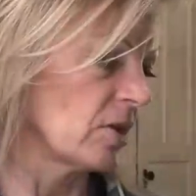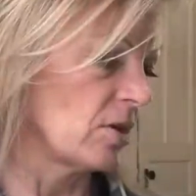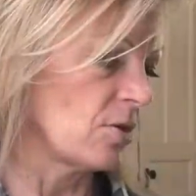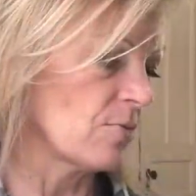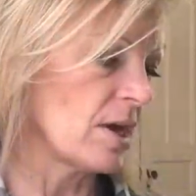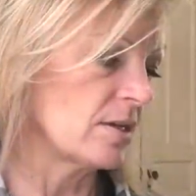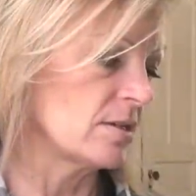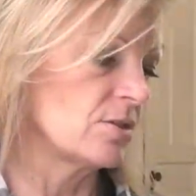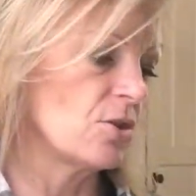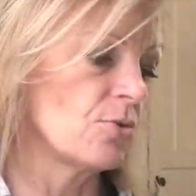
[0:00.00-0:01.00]
All right,
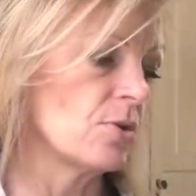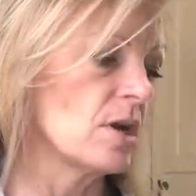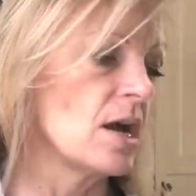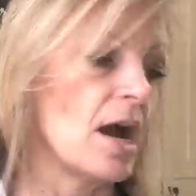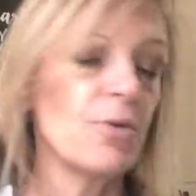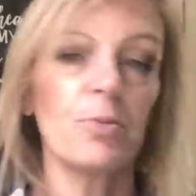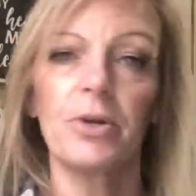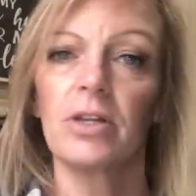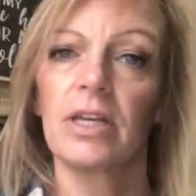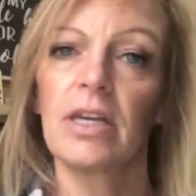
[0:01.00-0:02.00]
so I will
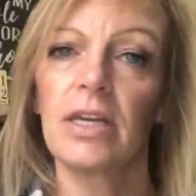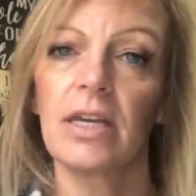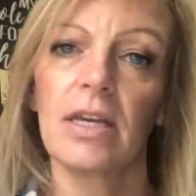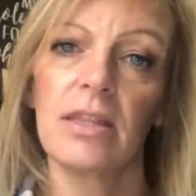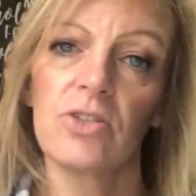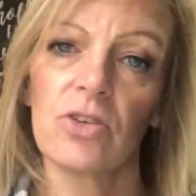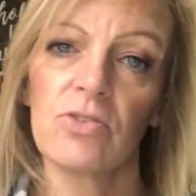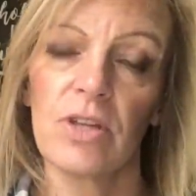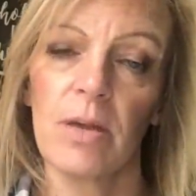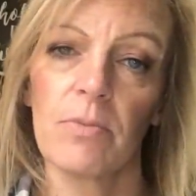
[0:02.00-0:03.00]
put a link in the So
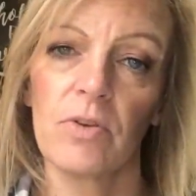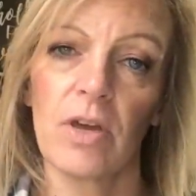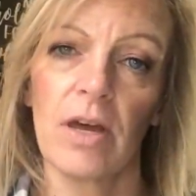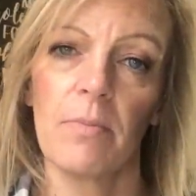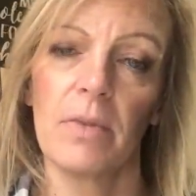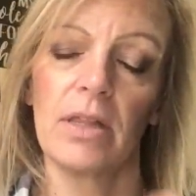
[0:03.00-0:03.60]
Sam um,